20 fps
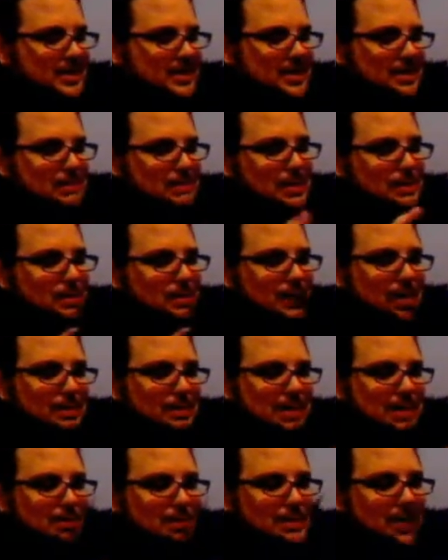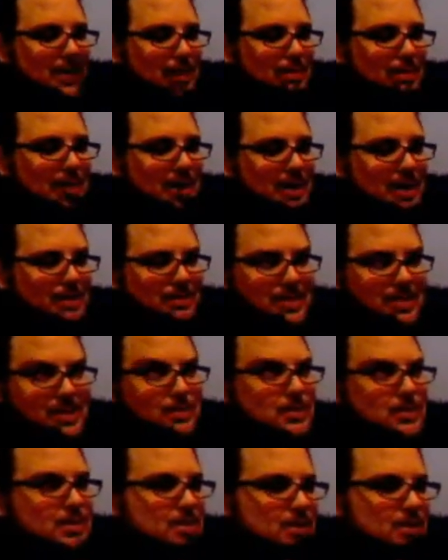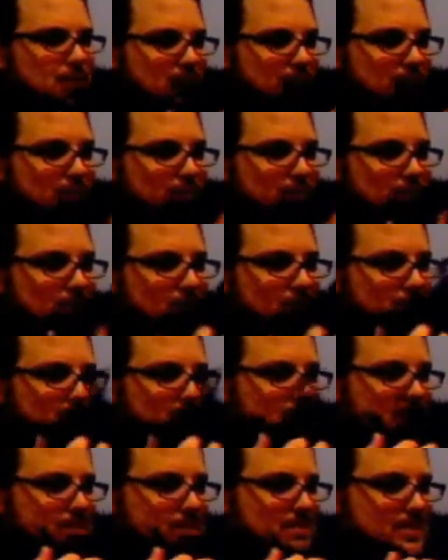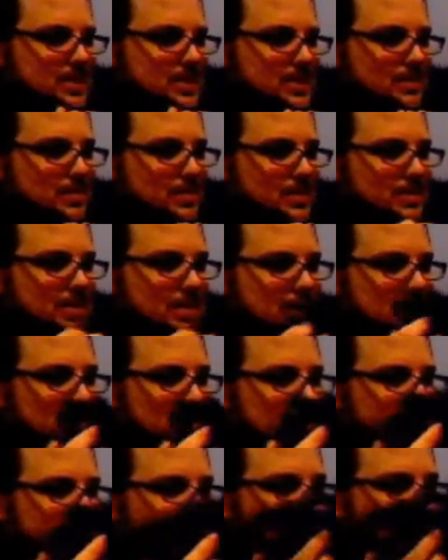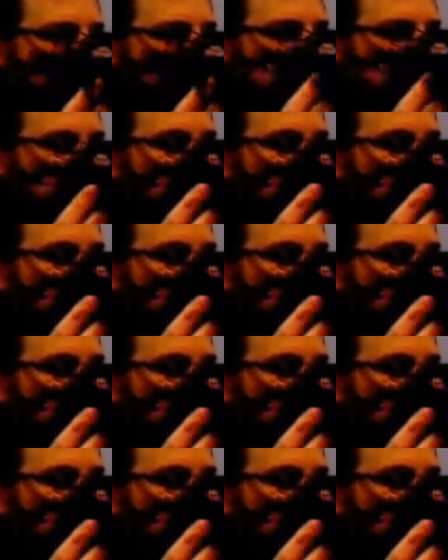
Like me bringing back bell bottoms. I wasn't alive when they when they wore that crap.